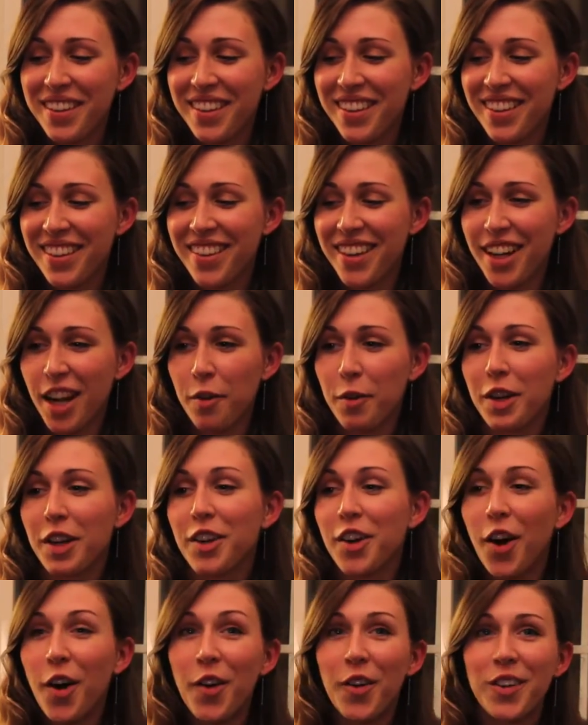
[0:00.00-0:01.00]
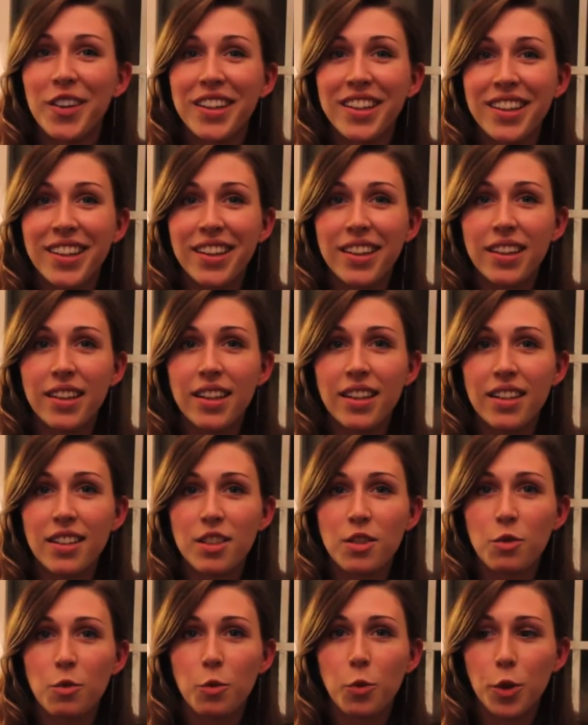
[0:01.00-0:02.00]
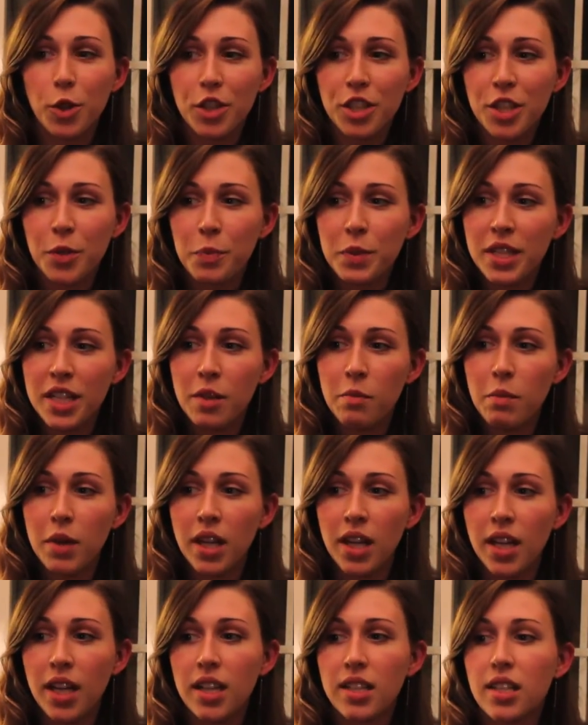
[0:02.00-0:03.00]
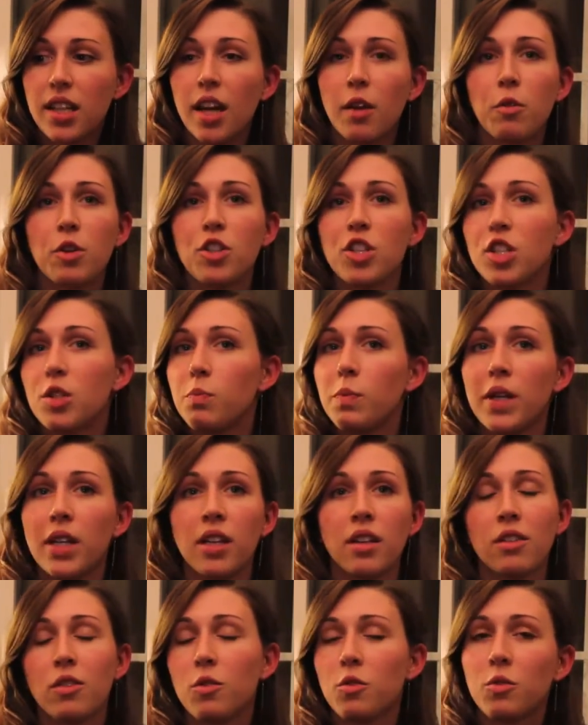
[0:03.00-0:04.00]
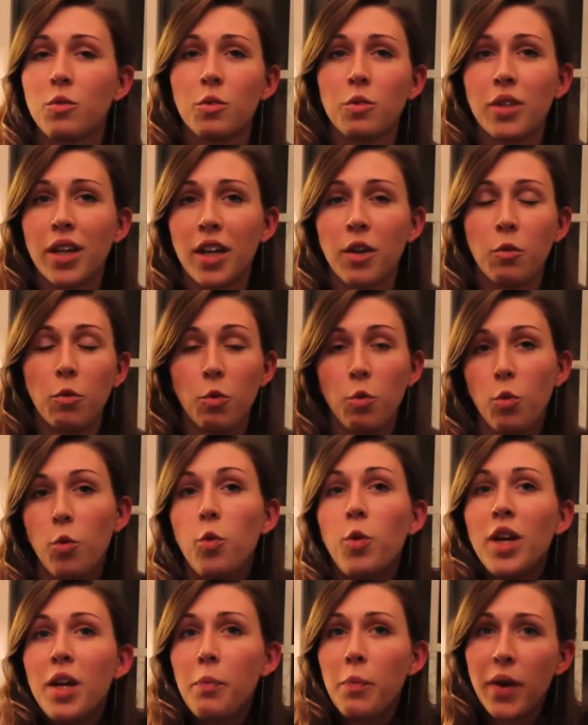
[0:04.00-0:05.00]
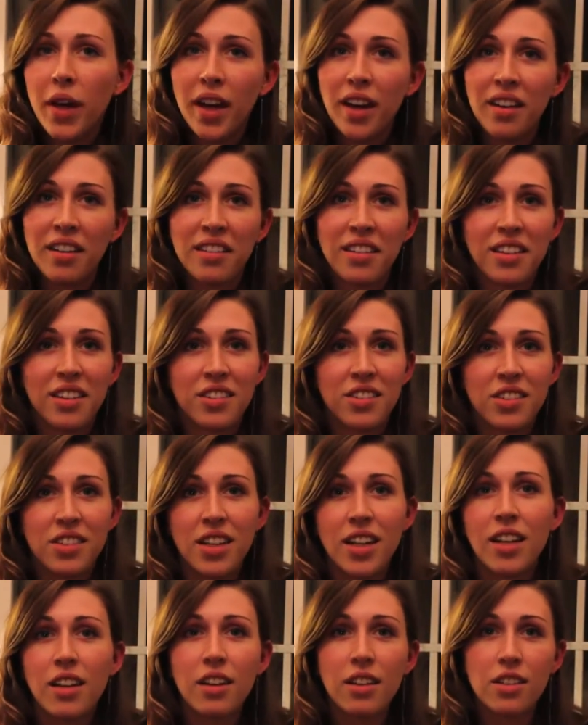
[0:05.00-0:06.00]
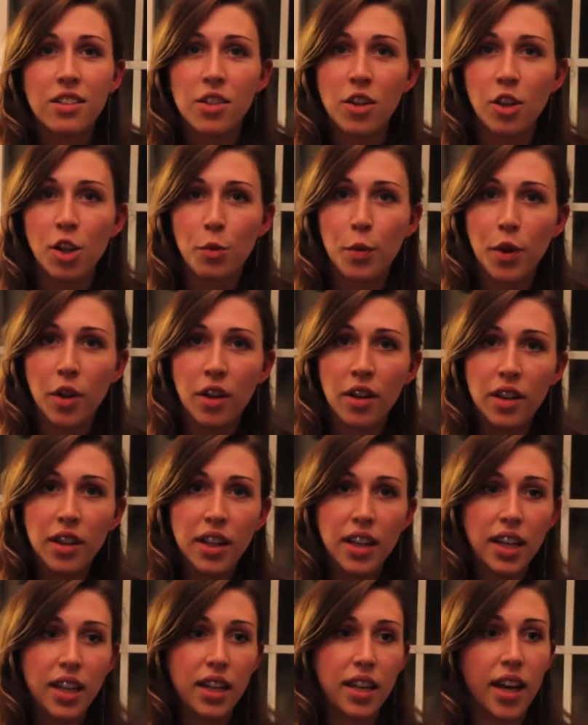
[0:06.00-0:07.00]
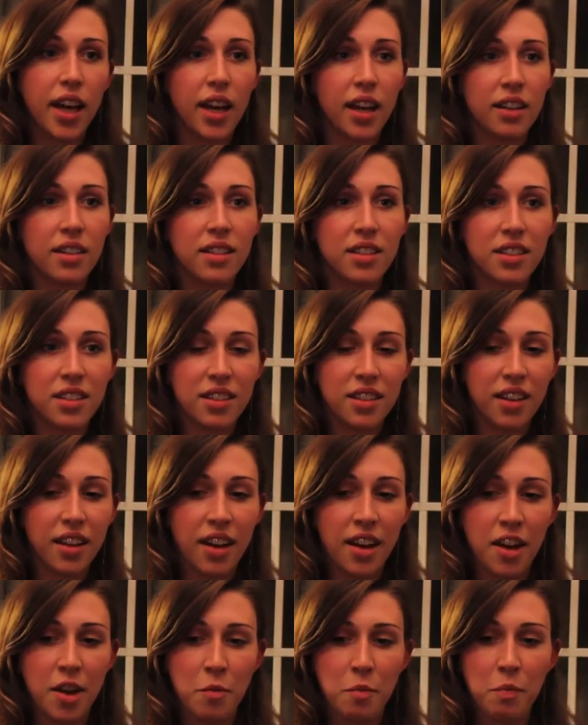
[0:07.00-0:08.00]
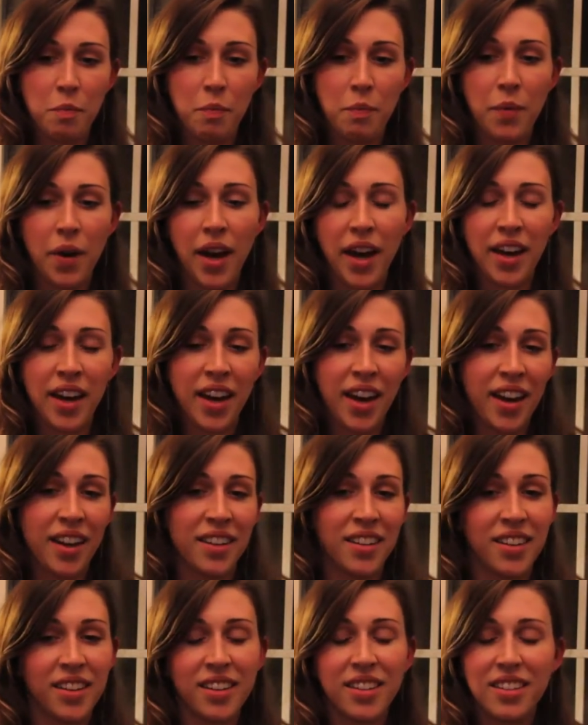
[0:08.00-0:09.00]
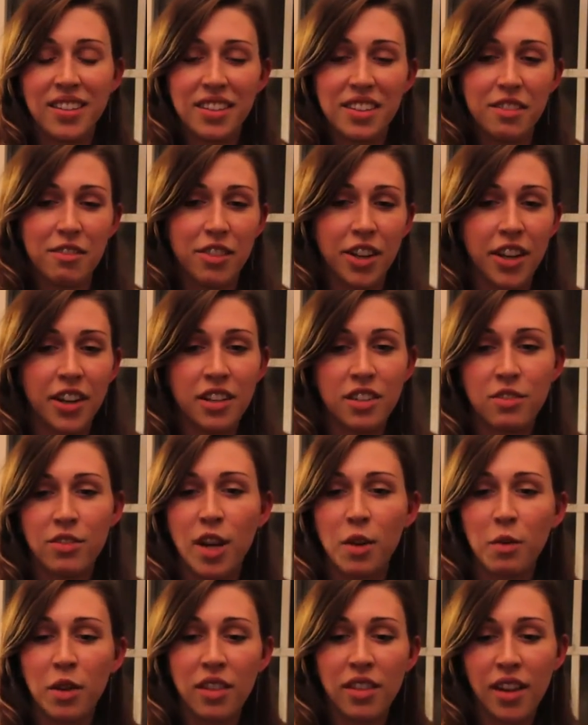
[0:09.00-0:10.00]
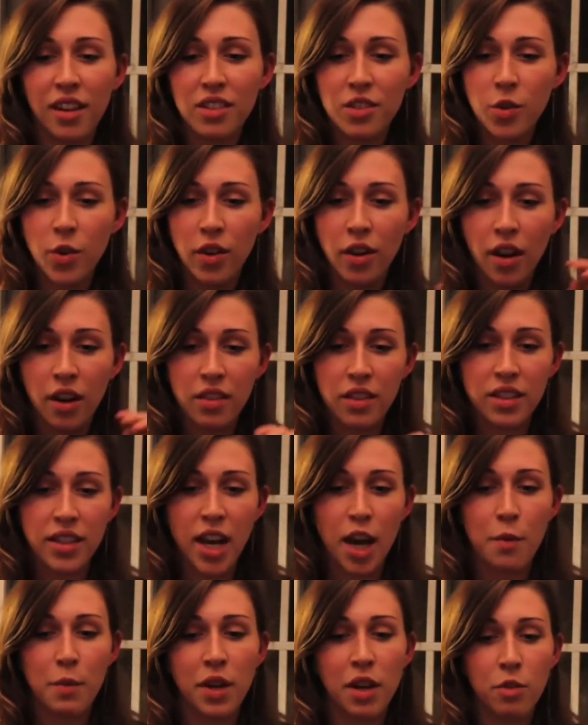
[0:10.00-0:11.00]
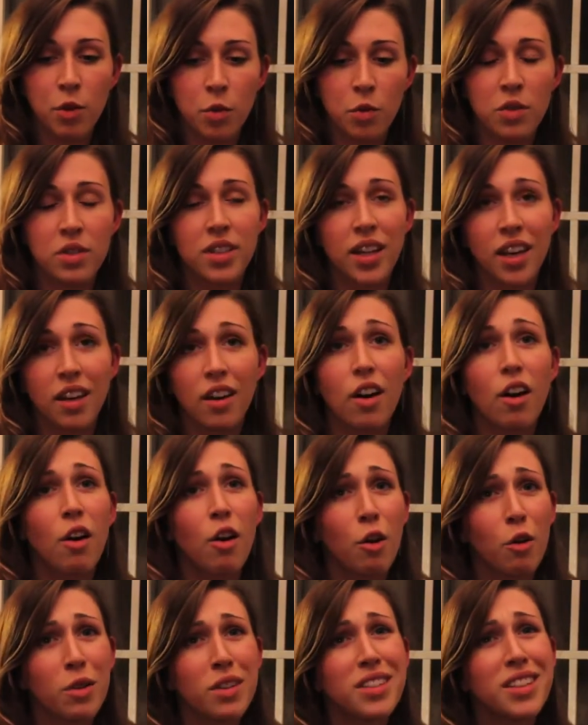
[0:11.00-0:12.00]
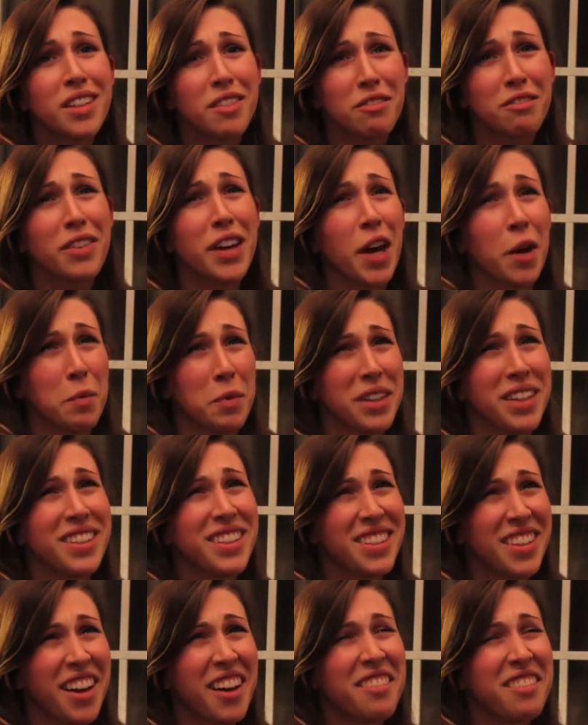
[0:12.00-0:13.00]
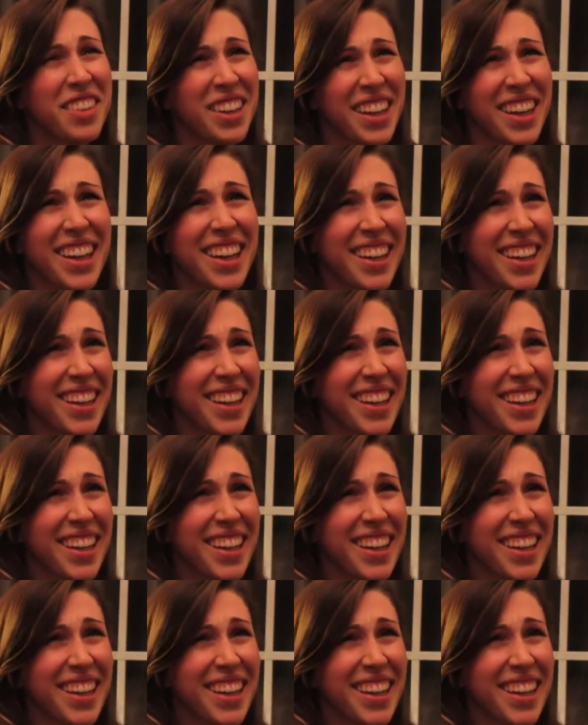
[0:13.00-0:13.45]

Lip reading: then I would go to these worship team meetings, and I would just be weeping, just inconsolable. And I had various family things going on at the time, and everyone was like, oh, is it family stuff again?